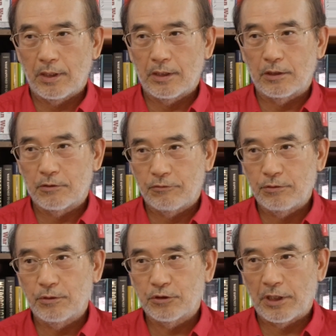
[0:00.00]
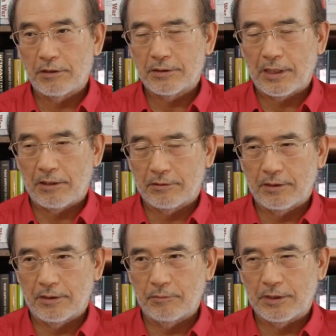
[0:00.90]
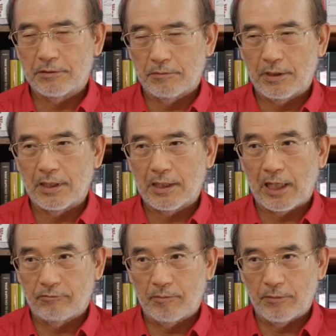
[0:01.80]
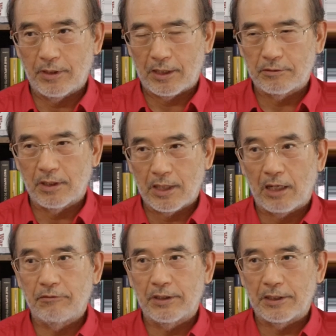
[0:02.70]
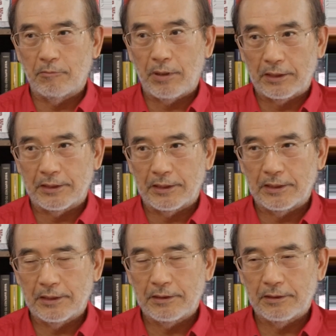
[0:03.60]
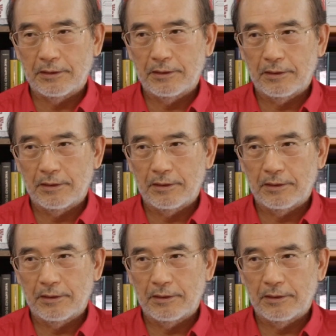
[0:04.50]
This fu Chinese character means really government, actually governing body,